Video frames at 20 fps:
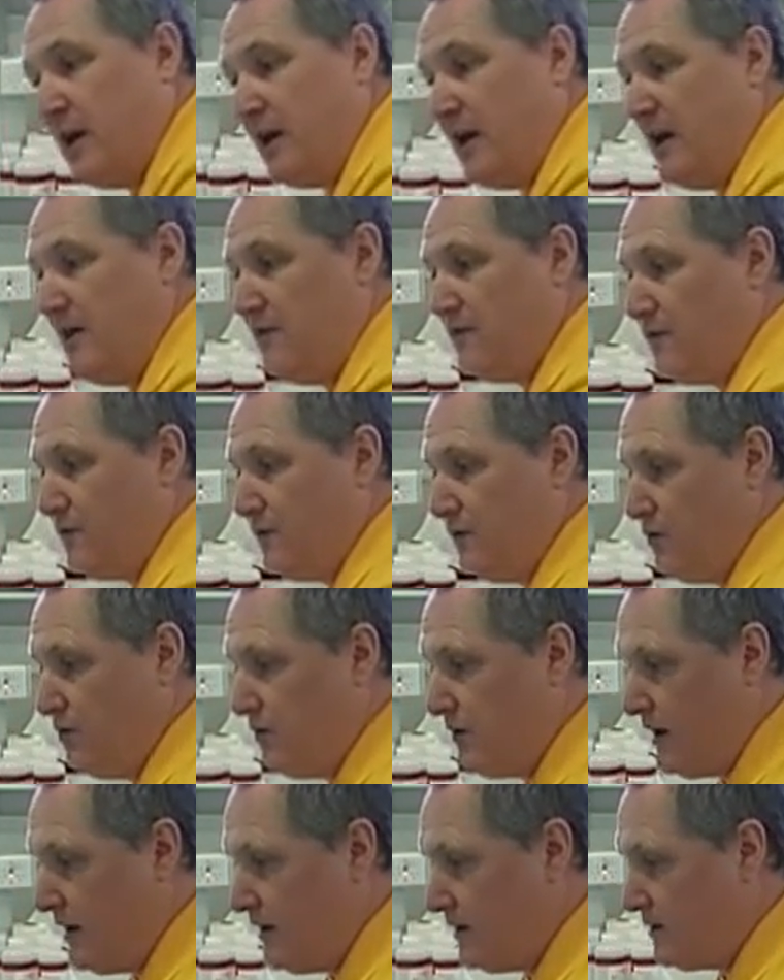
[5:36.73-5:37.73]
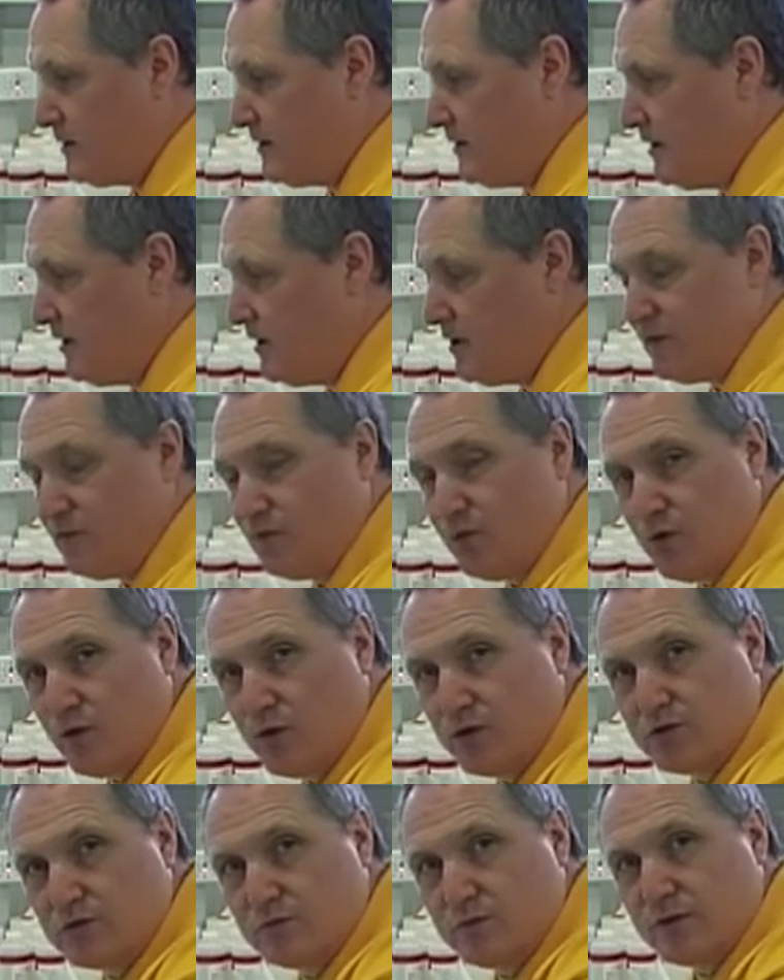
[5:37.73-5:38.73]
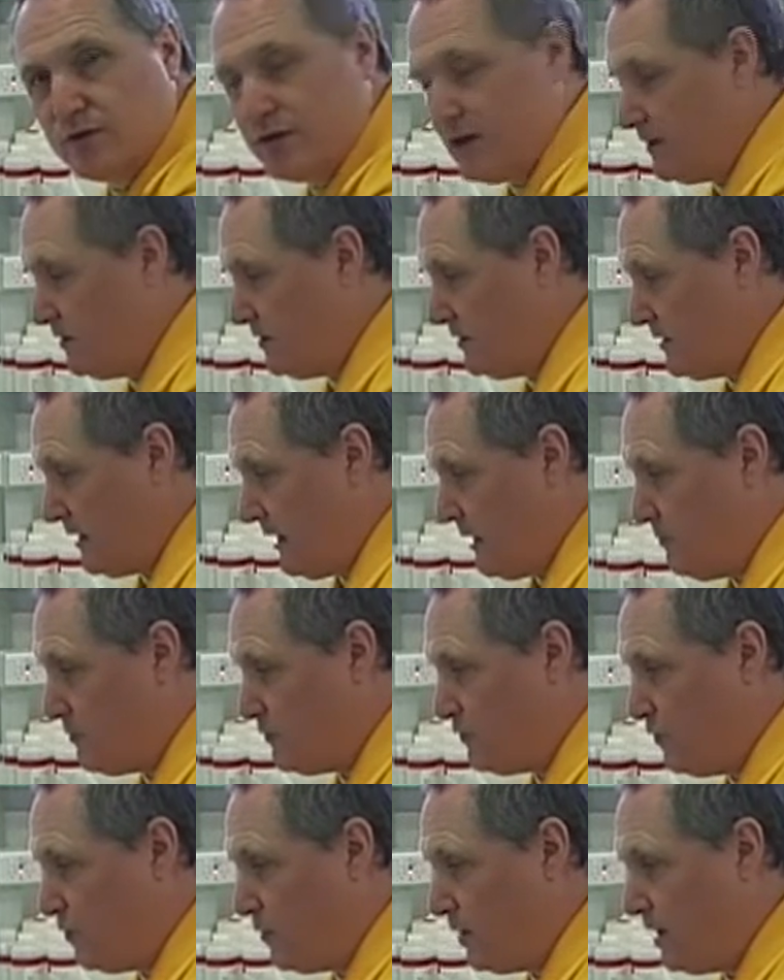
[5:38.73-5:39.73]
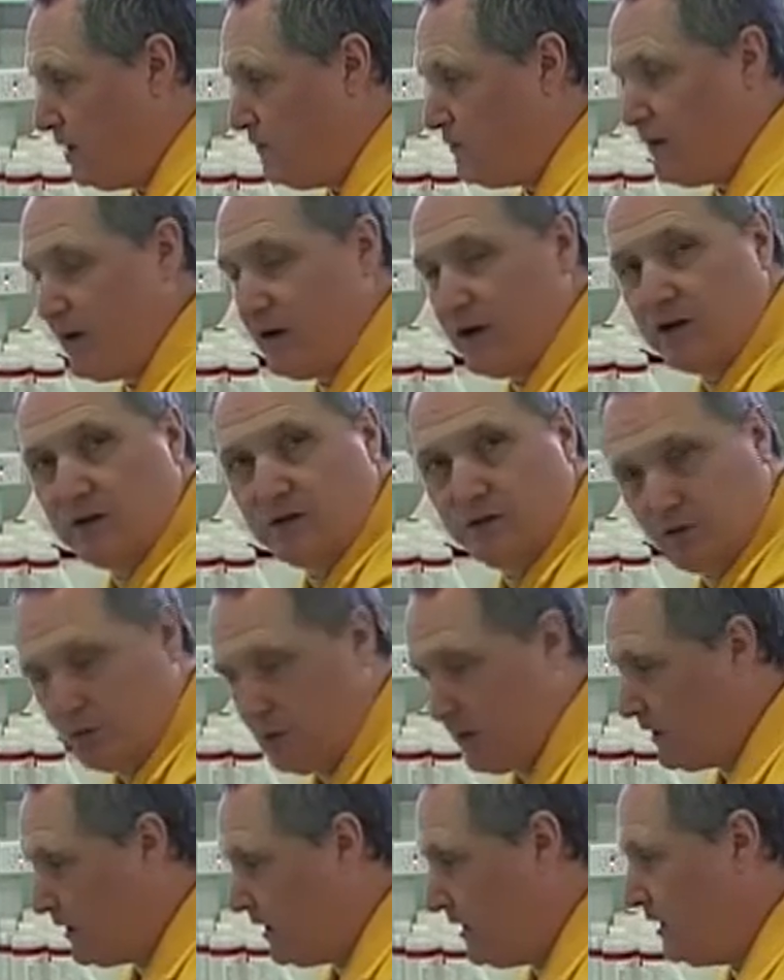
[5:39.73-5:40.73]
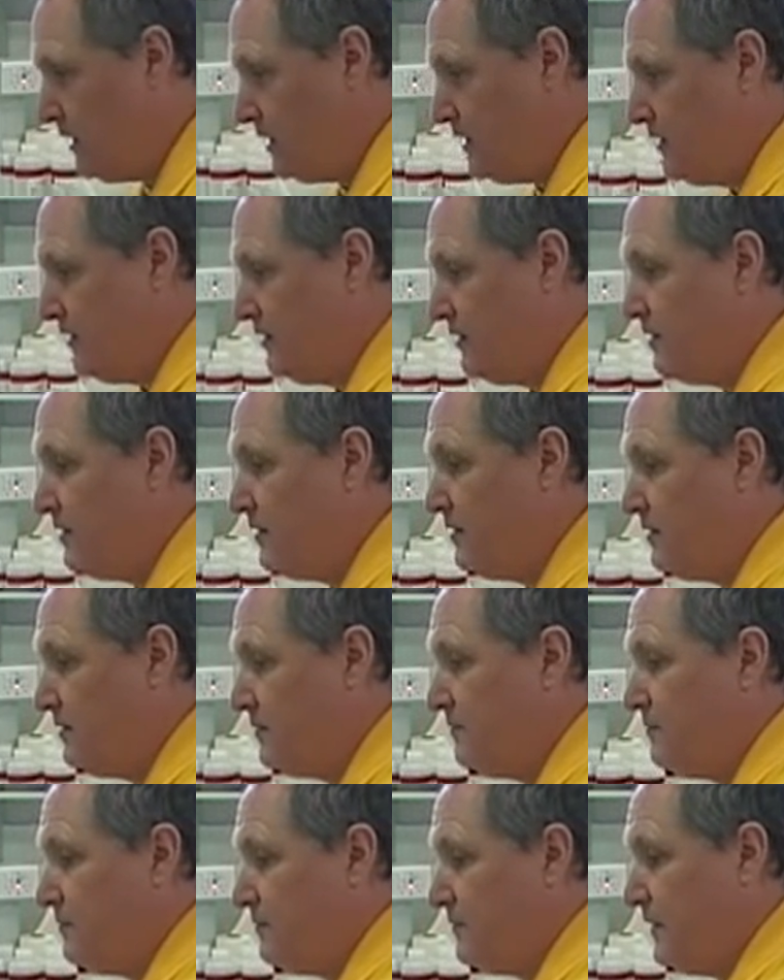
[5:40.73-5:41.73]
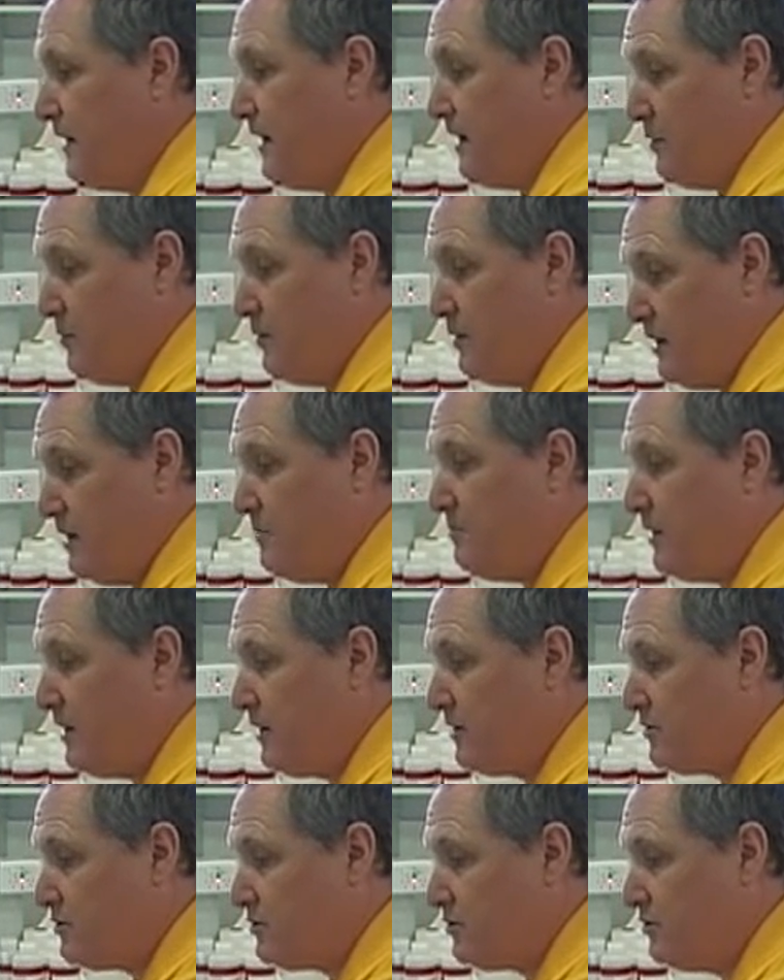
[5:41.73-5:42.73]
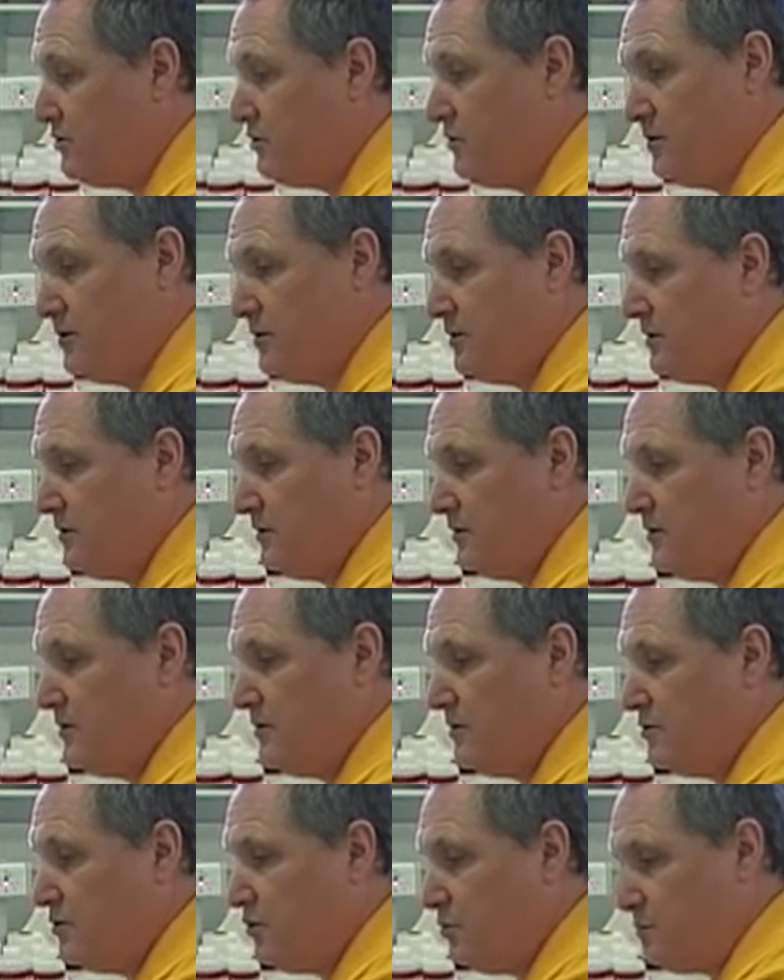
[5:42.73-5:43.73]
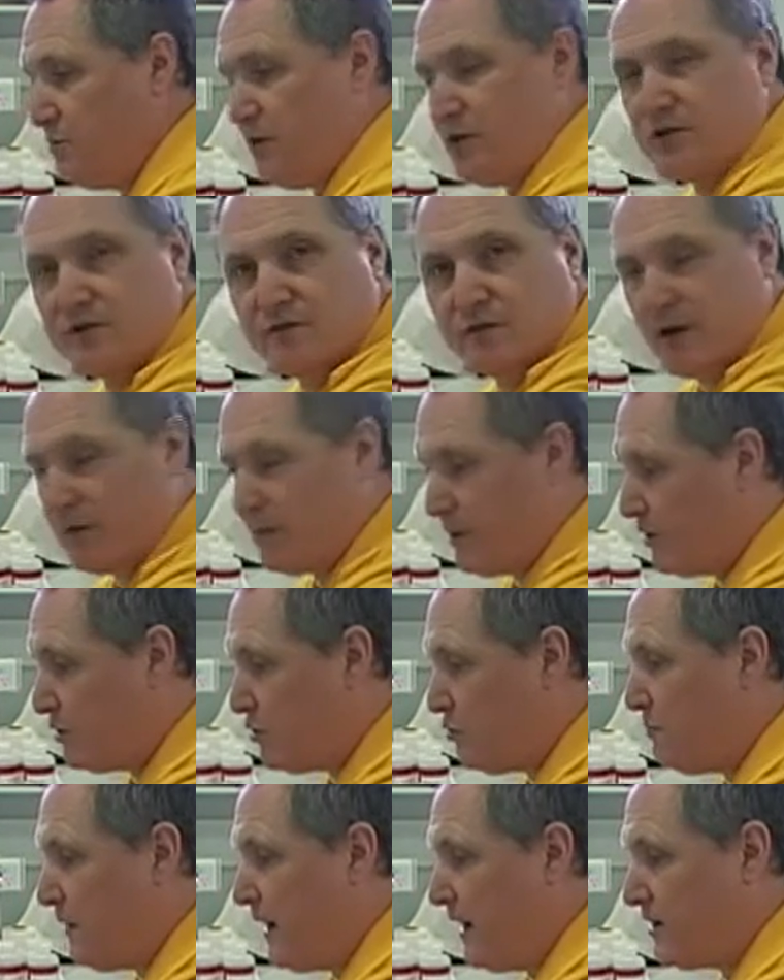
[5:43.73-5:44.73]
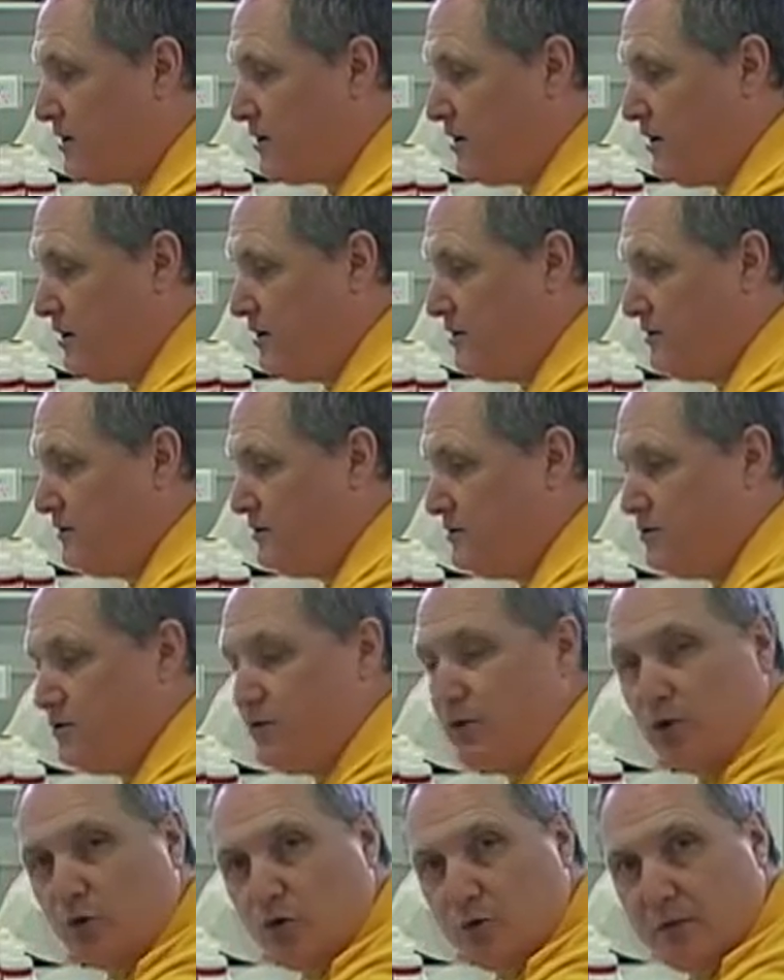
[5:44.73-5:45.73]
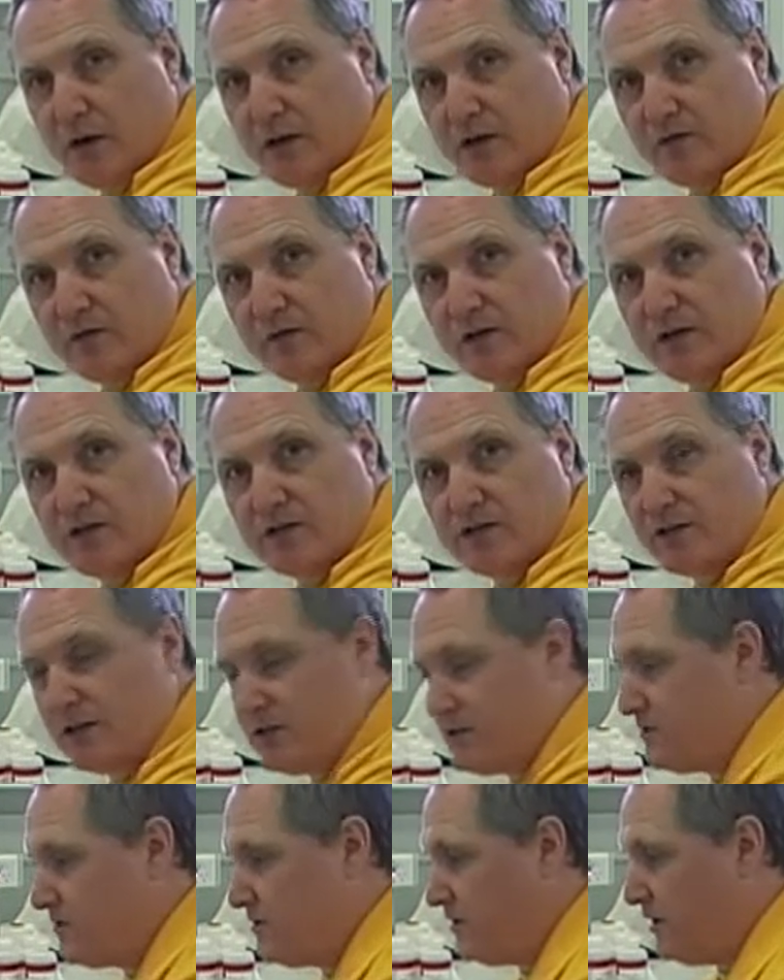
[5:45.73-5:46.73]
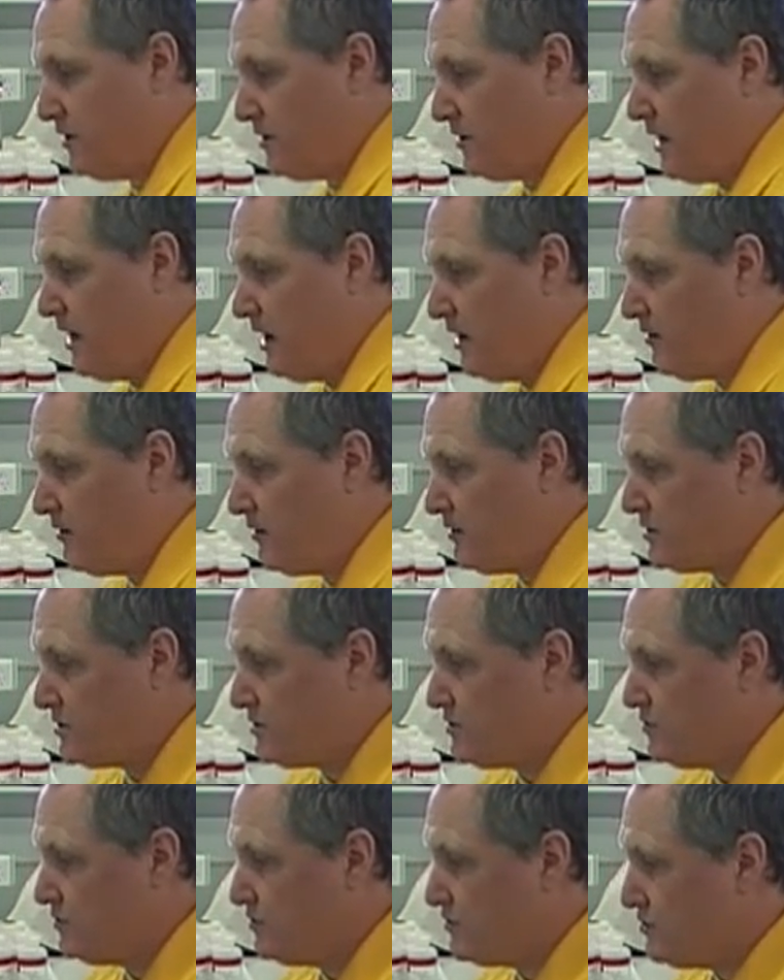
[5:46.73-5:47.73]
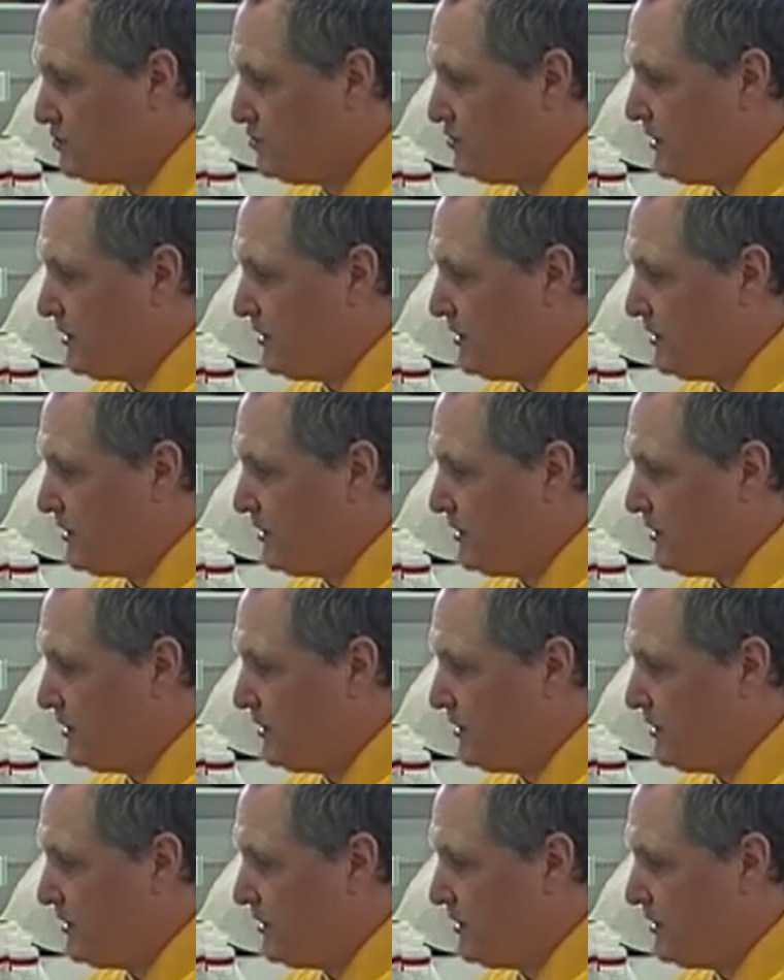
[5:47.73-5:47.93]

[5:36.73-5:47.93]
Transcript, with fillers: If you can't get into focus with that times 40 very quickly, i.e. within a minute or two, don't persevere with it. Go back down to the lower magnification. This is another error that students do.